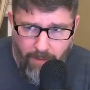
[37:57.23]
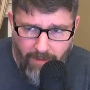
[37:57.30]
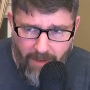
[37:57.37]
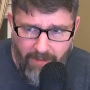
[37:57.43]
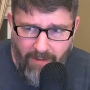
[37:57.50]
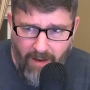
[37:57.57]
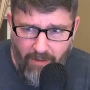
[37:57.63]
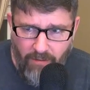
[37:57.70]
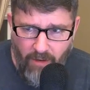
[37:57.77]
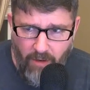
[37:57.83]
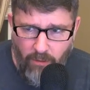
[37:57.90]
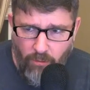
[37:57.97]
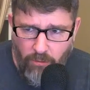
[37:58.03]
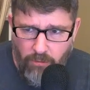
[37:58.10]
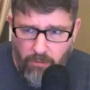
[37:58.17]
That tank
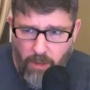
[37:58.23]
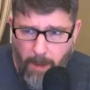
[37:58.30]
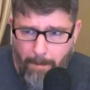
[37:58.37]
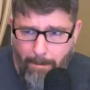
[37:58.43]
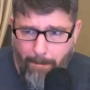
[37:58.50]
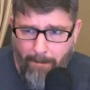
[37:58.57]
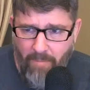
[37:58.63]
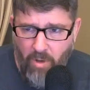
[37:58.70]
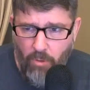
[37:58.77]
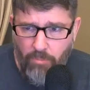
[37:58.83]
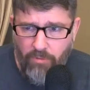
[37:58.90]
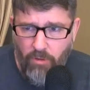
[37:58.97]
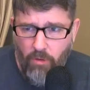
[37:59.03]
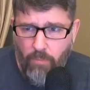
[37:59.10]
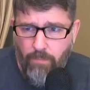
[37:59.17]
cycle?
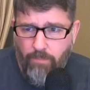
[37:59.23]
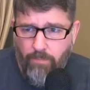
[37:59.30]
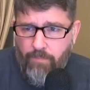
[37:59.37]
Hope so.